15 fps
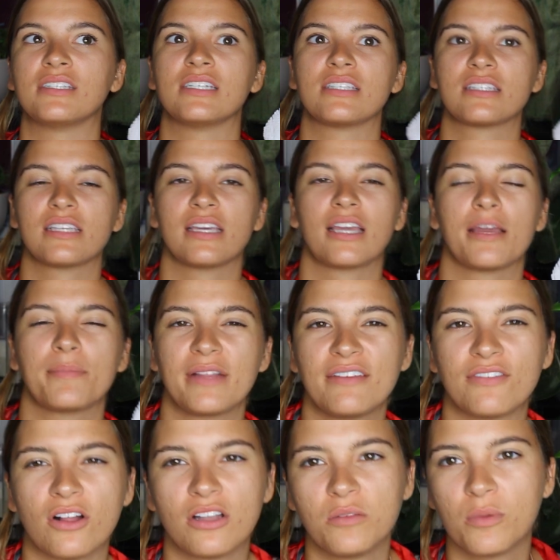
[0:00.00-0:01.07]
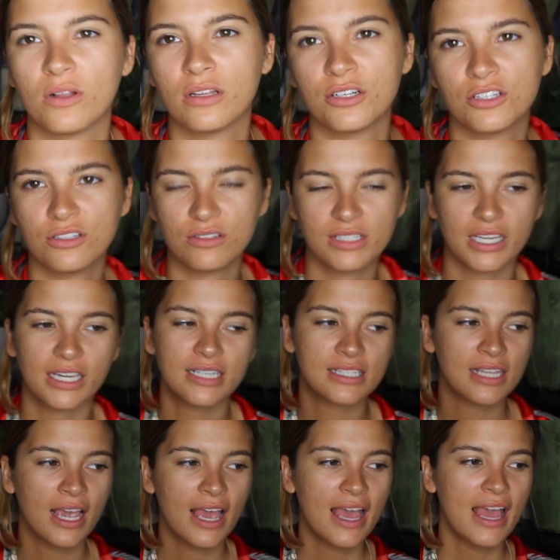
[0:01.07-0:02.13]
this. Like, I play volleyball on
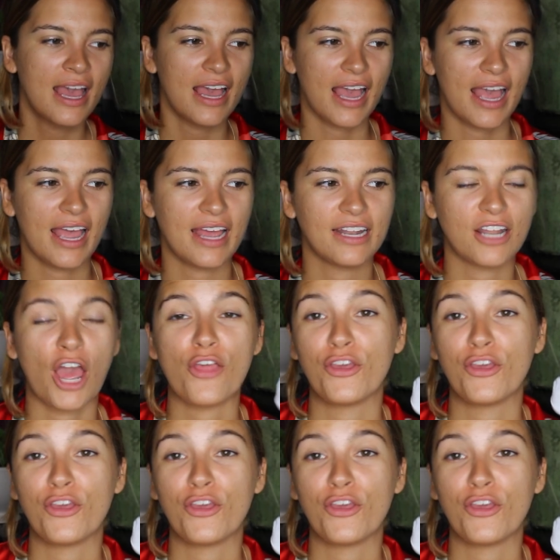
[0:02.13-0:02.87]
Tuesdays and